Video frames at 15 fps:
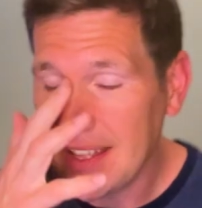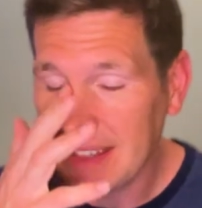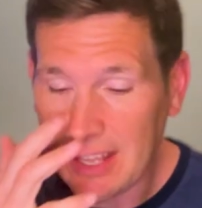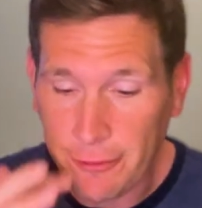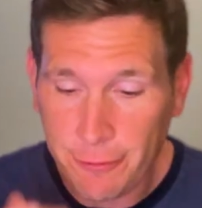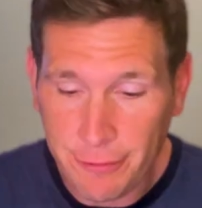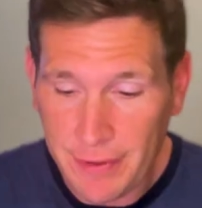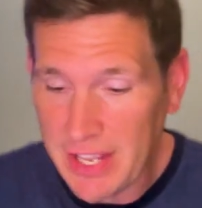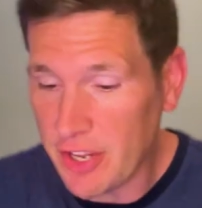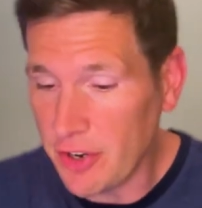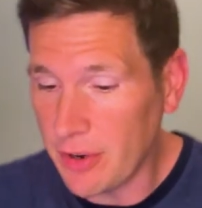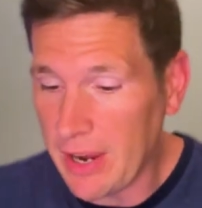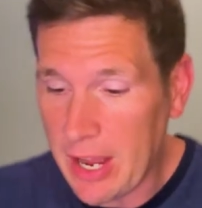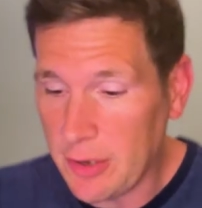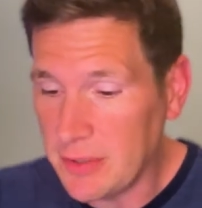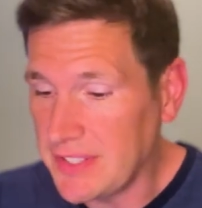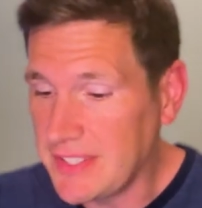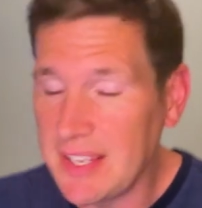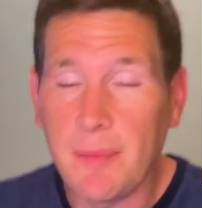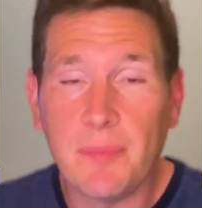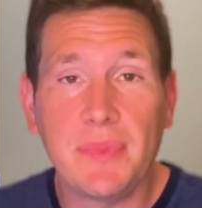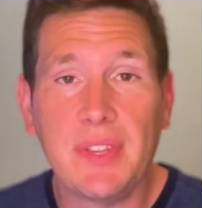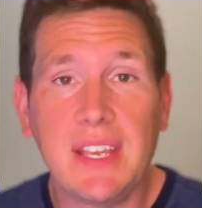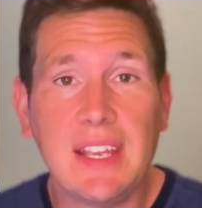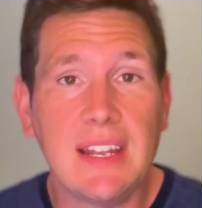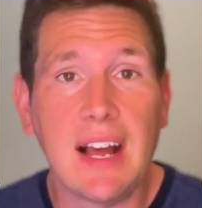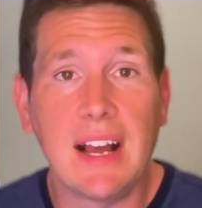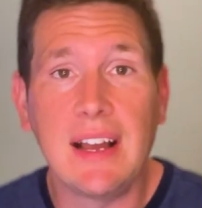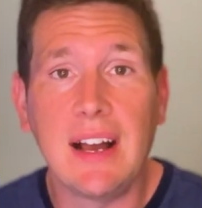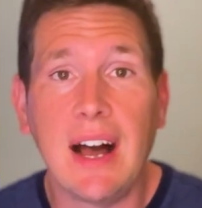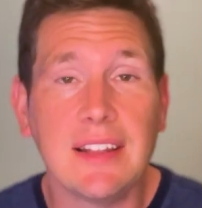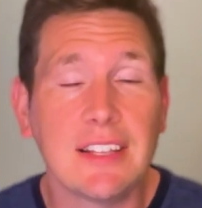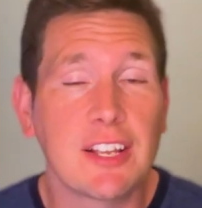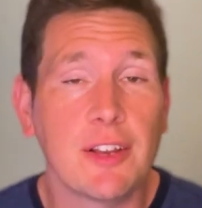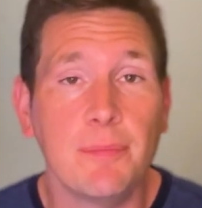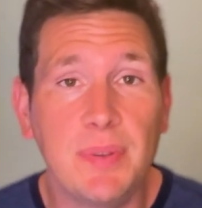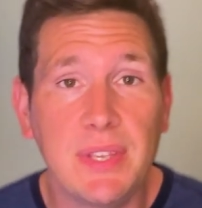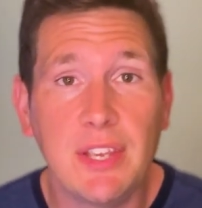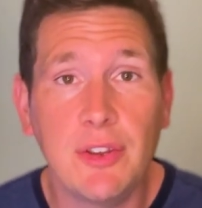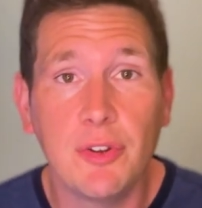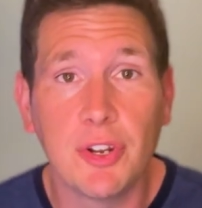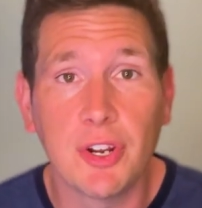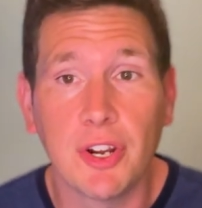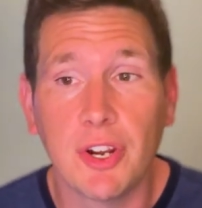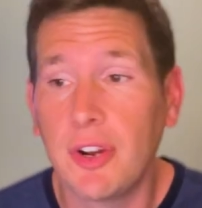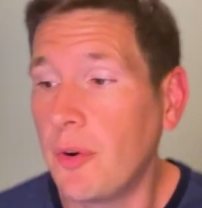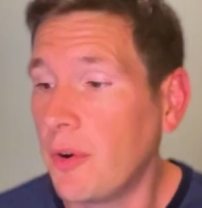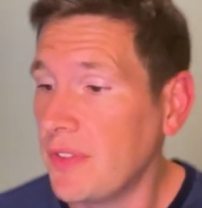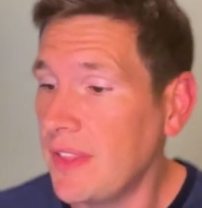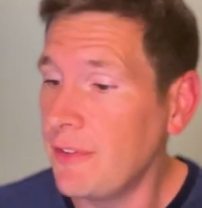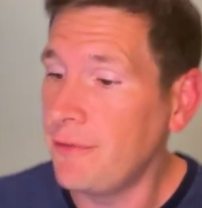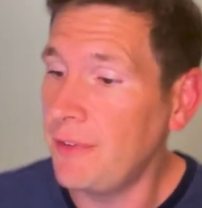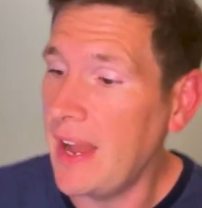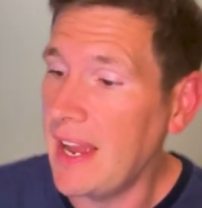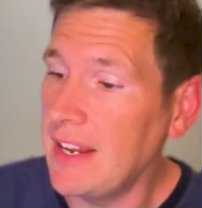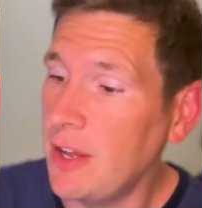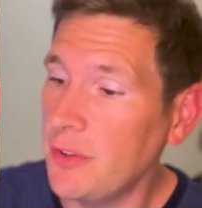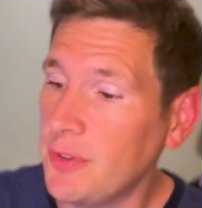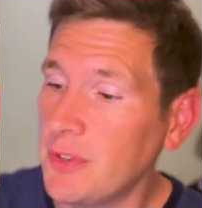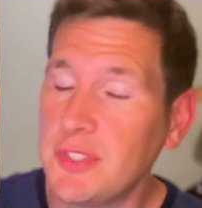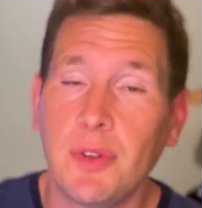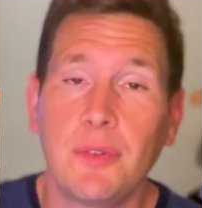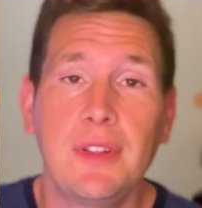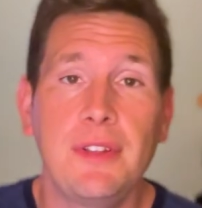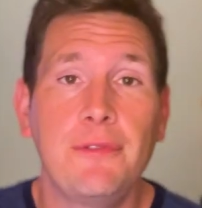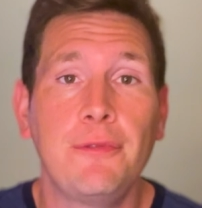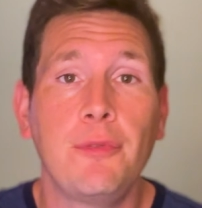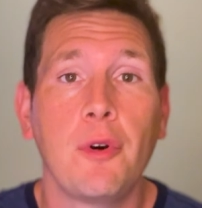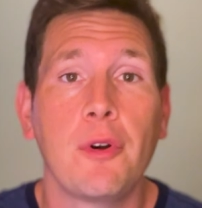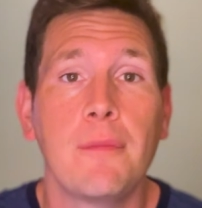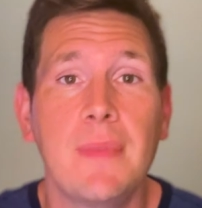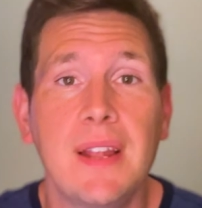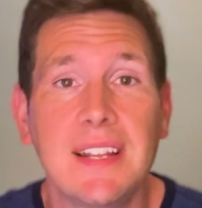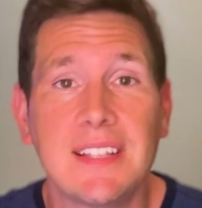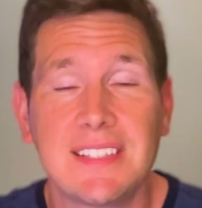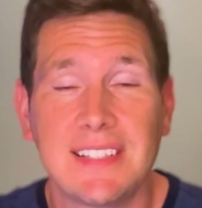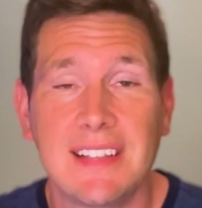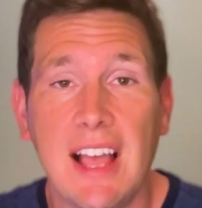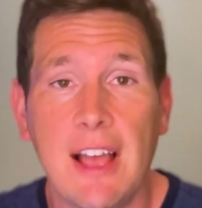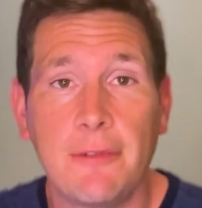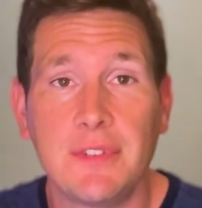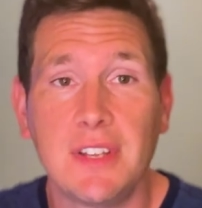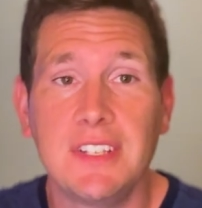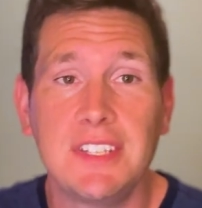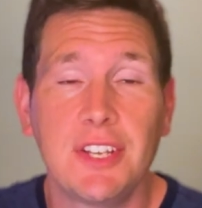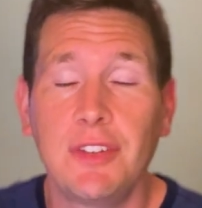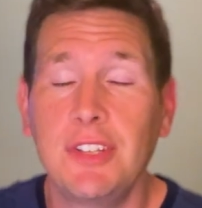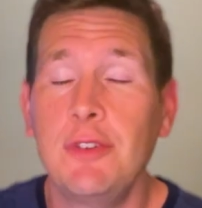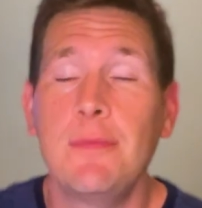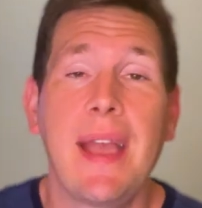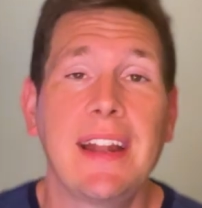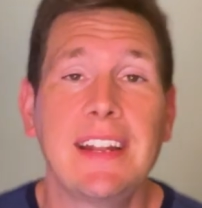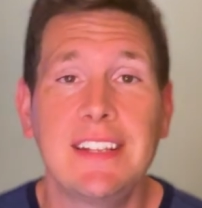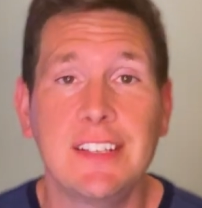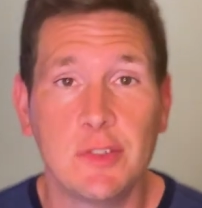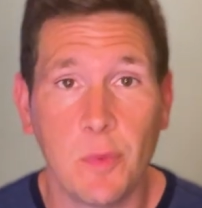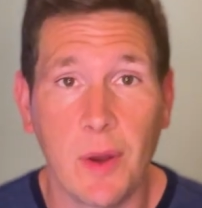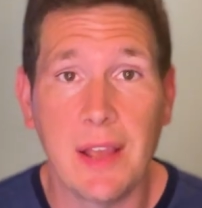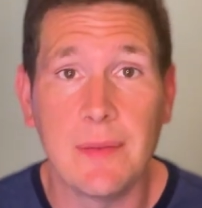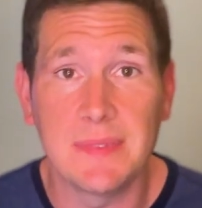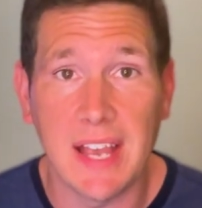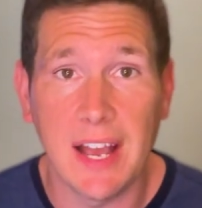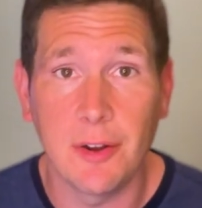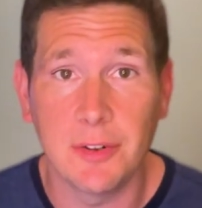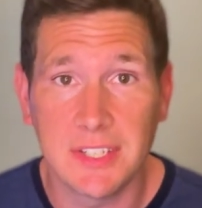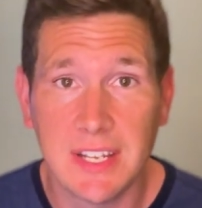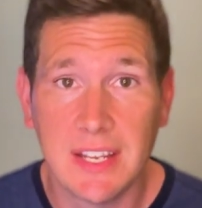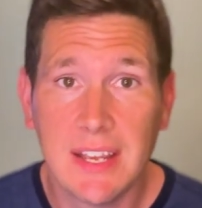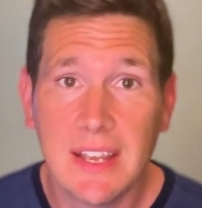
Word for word: They figure out something on the computer, or they find out there's only four minutes left until humanity's wiped out.